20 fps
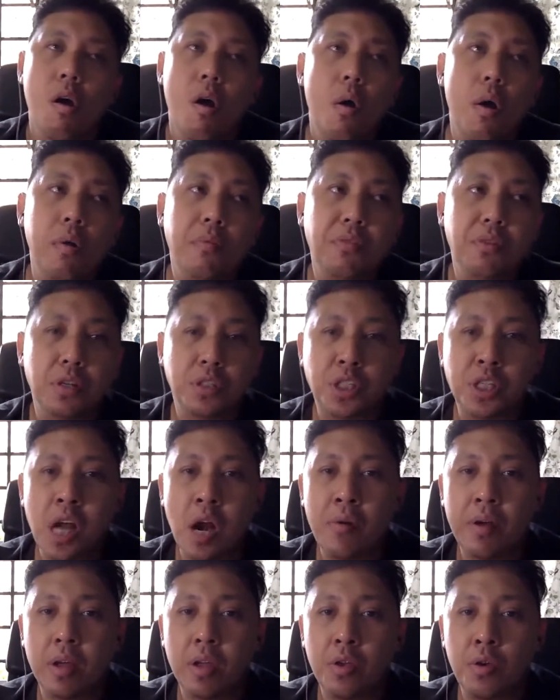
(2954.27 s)
Well, for the
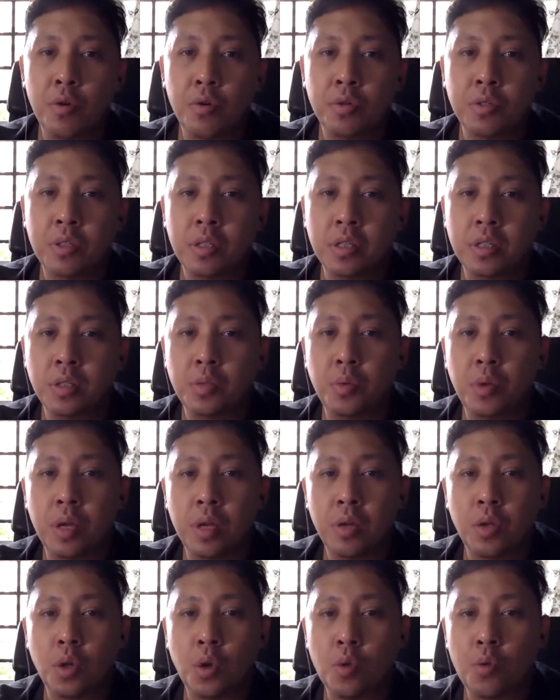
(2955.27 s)
generic users, we
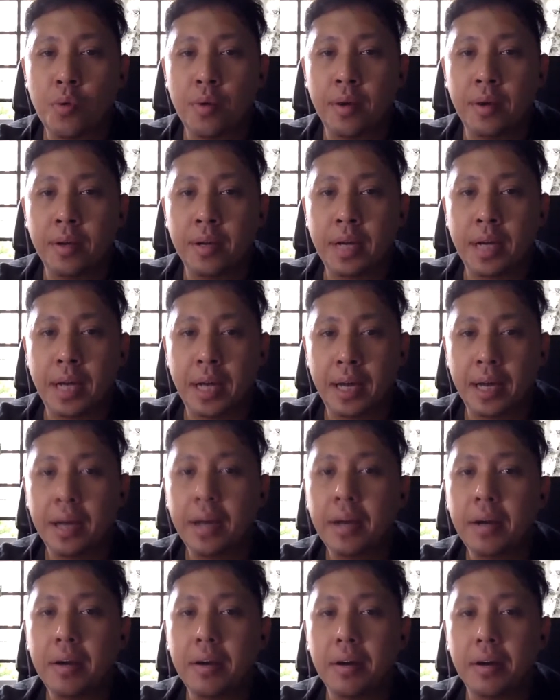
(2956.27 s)
don't really
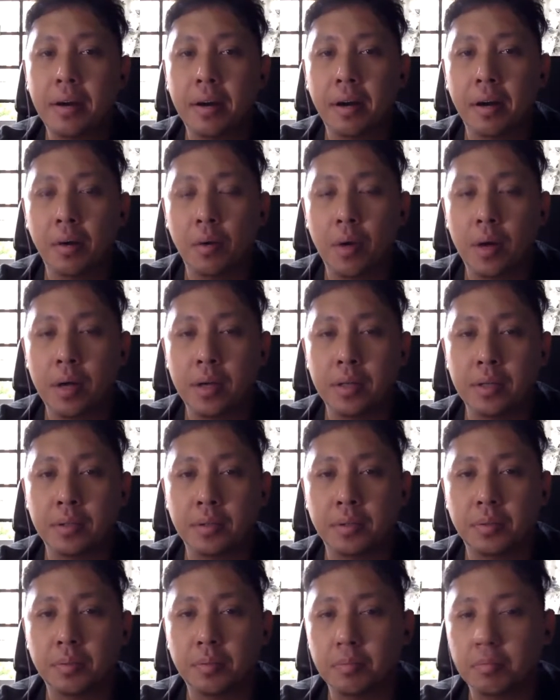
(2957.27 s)
care whether
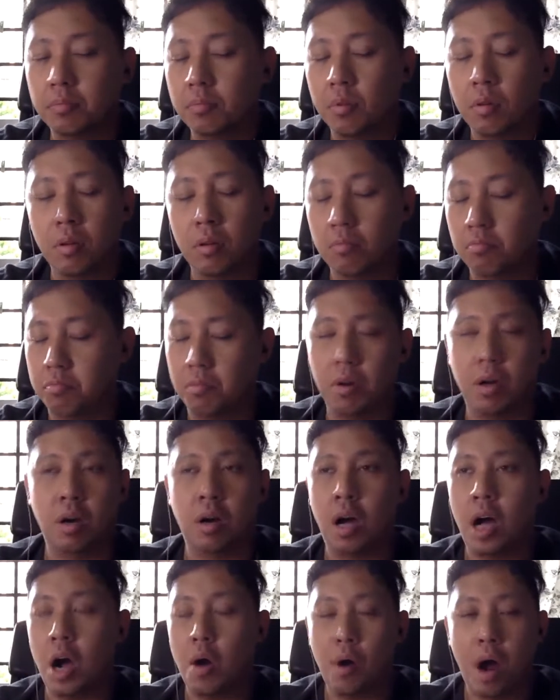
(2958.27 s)
it's
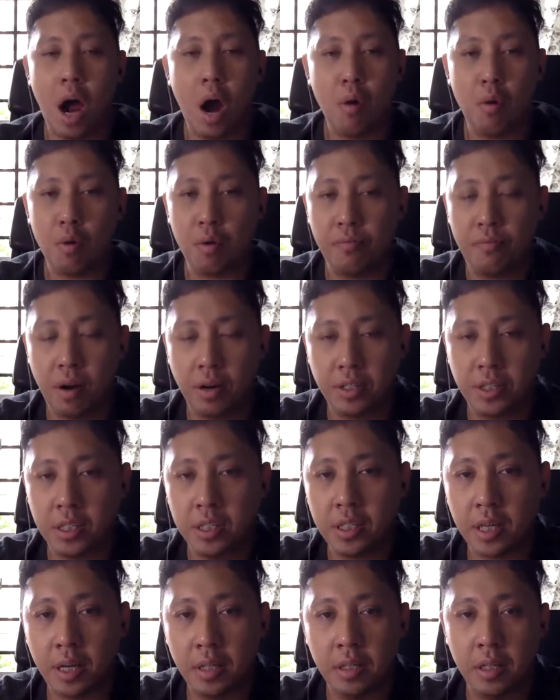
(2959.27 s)
how it
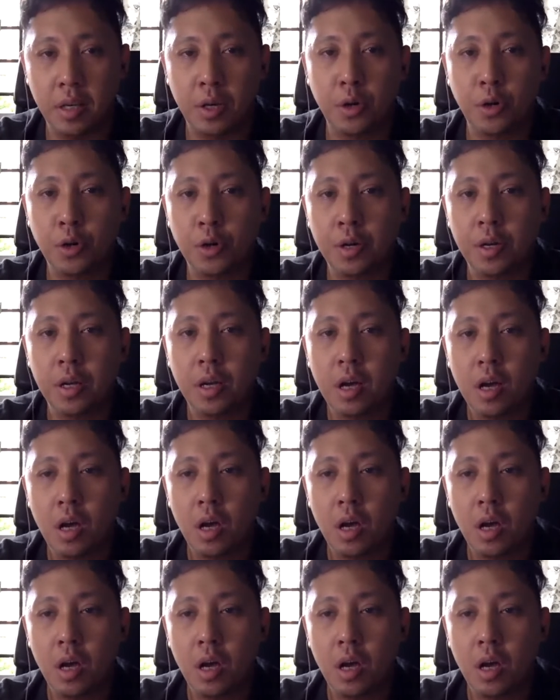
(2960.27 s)
functions under the hood.